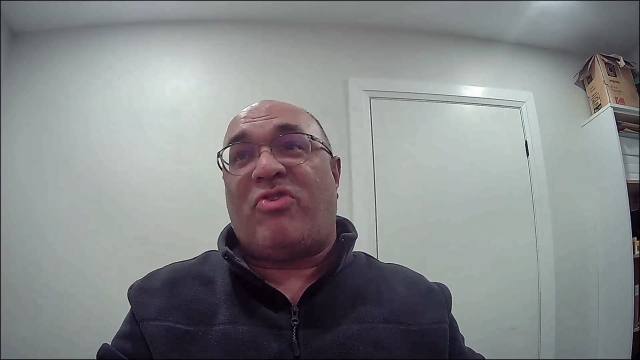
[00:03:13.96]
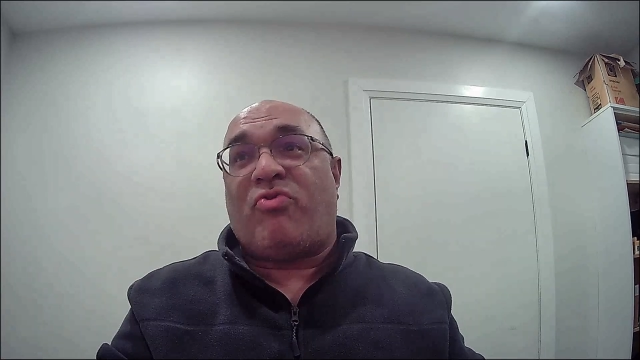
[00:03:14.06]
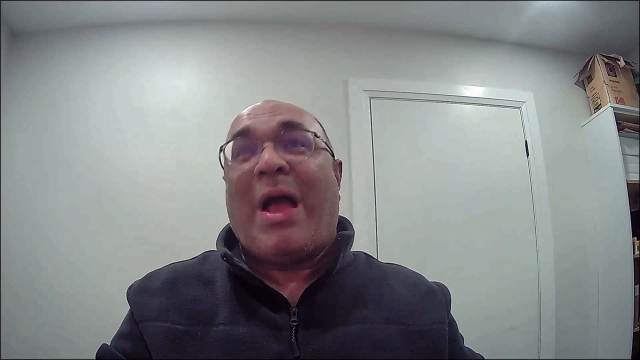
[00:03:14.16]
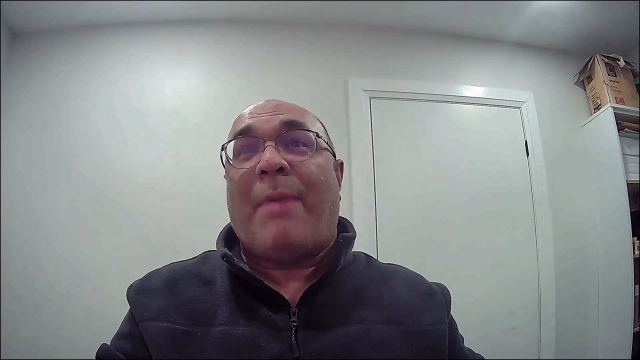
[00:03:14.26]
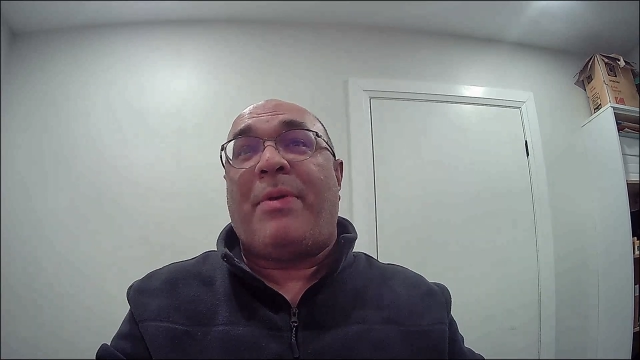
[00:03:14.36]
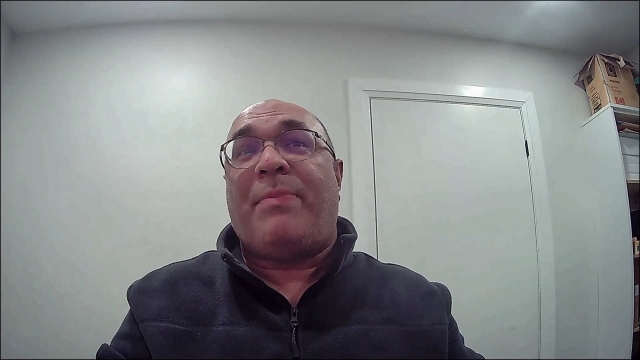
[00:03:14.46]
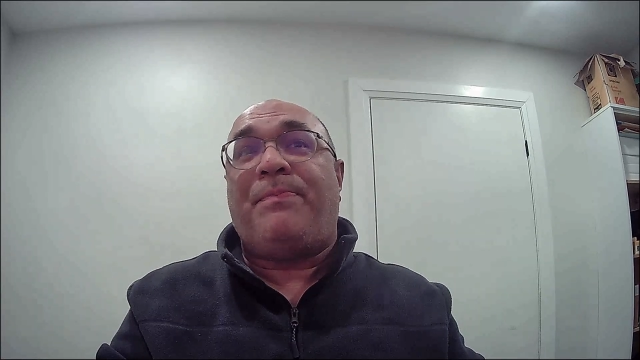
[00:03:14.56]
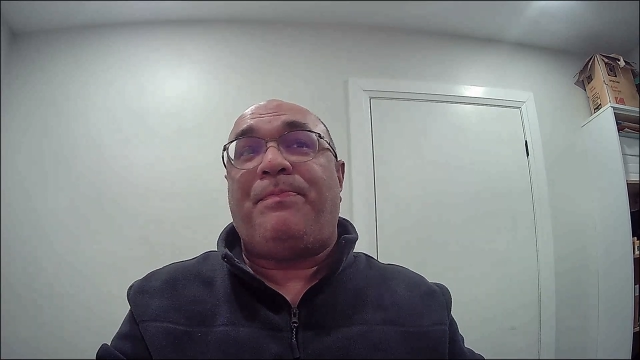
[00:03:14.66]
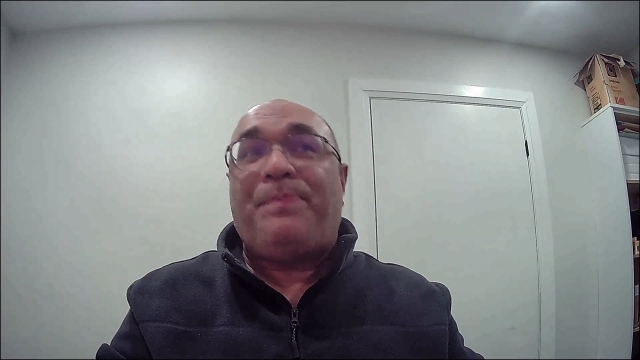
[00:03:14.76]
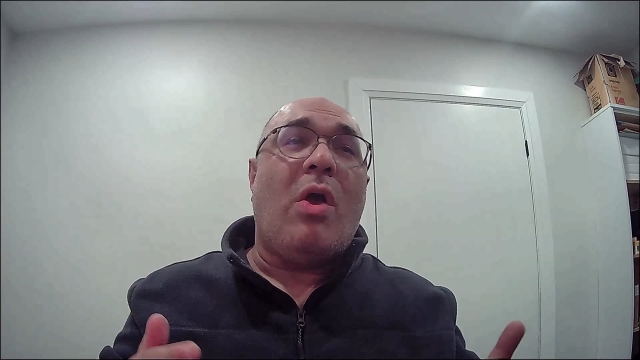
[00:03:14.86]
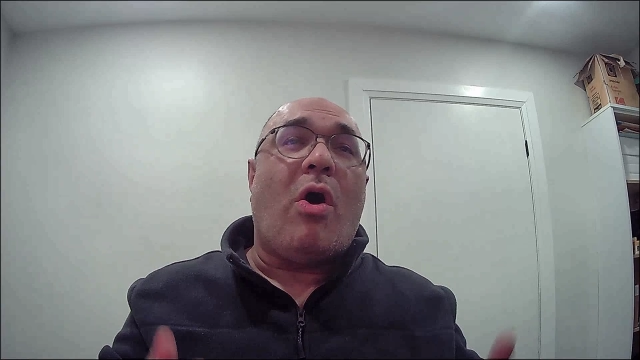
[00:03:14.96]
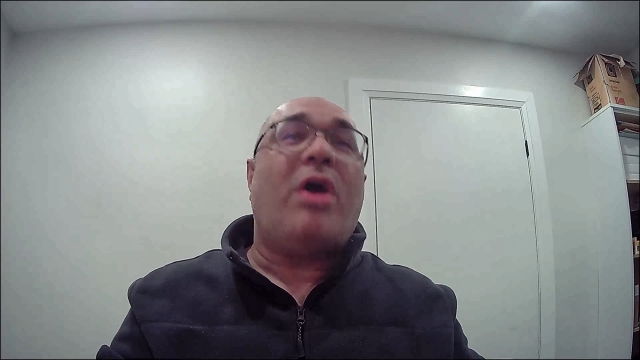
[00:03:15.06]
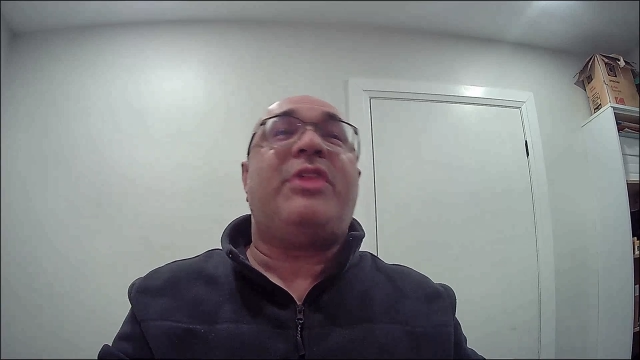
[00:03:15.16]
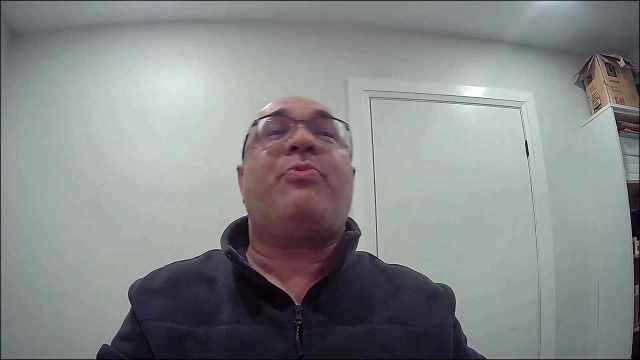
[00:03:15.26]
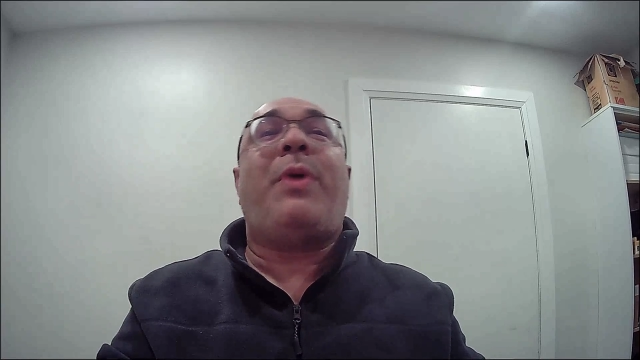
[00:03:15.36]
to trap him.
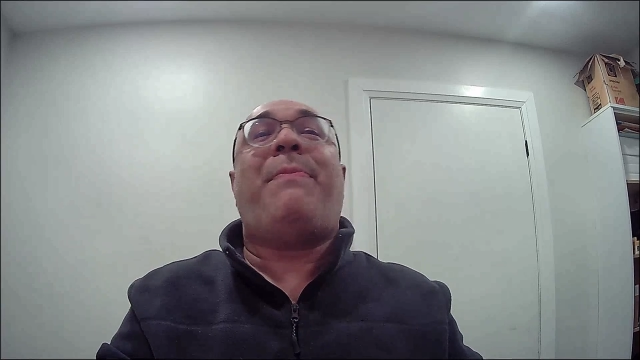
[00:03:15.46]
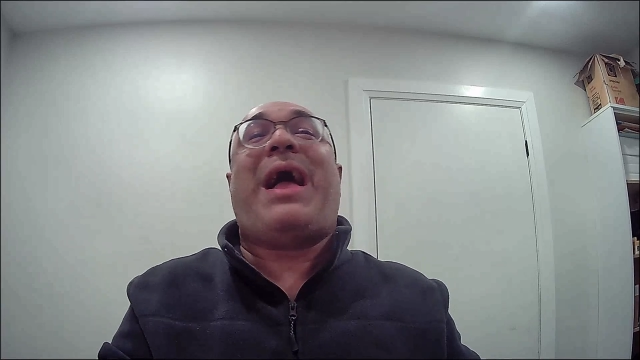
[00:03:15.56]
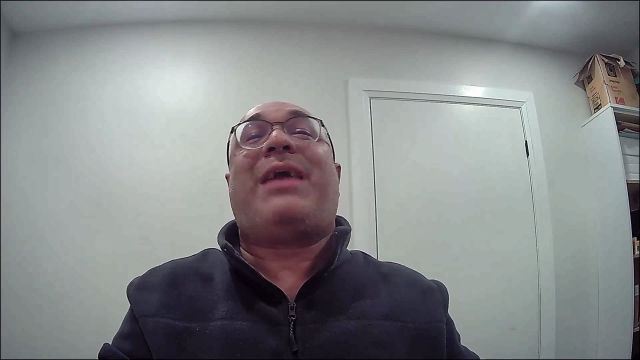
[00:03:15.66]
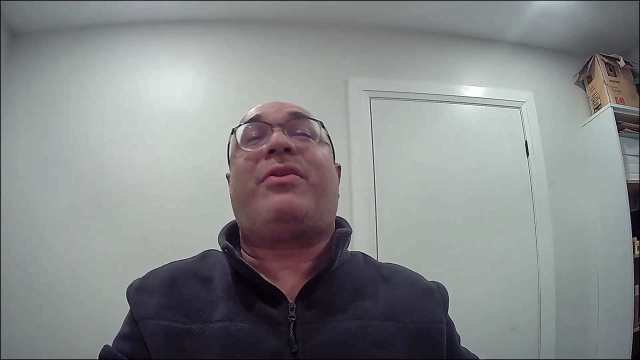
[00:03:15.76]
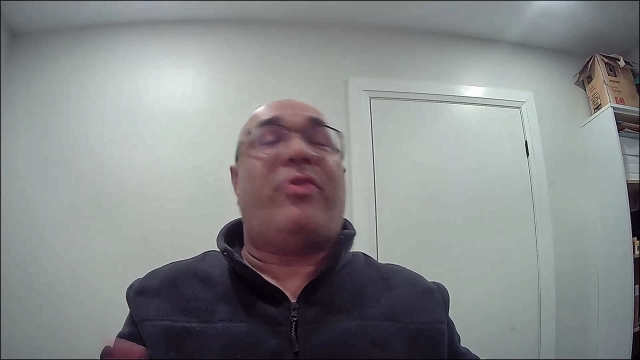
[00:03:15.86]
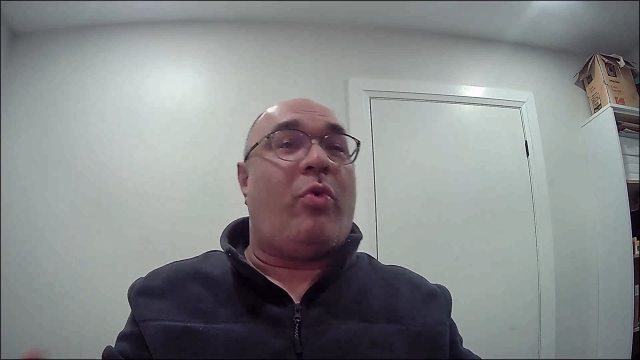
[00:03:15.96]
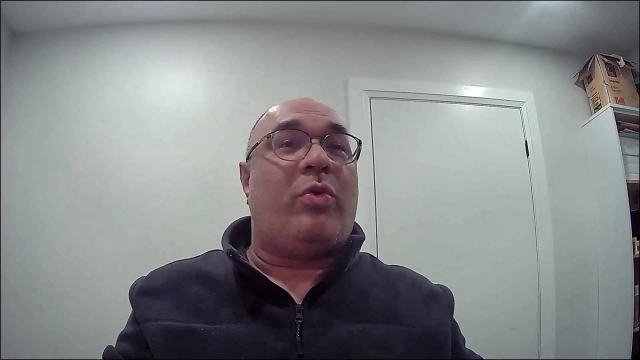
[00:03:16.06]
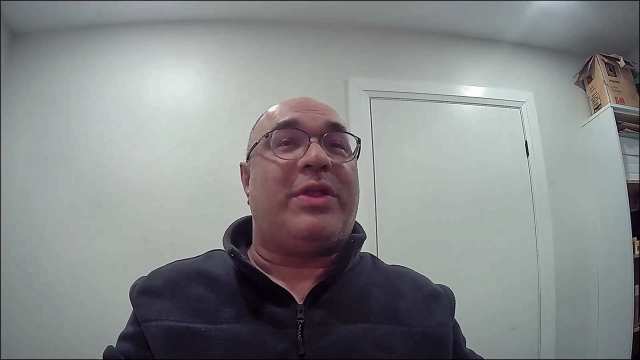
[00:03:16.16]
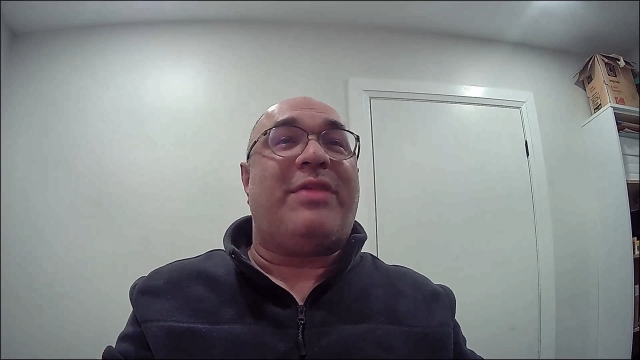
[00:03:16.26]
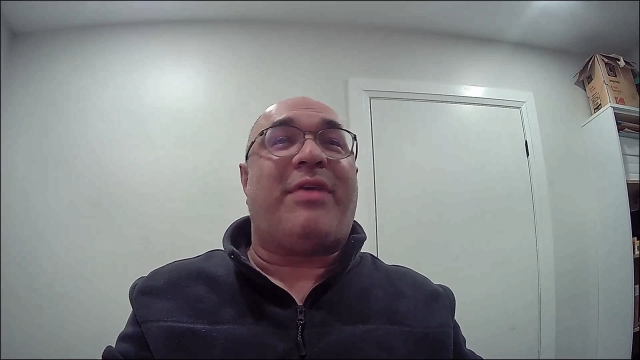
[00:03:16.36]
On his way back to the holding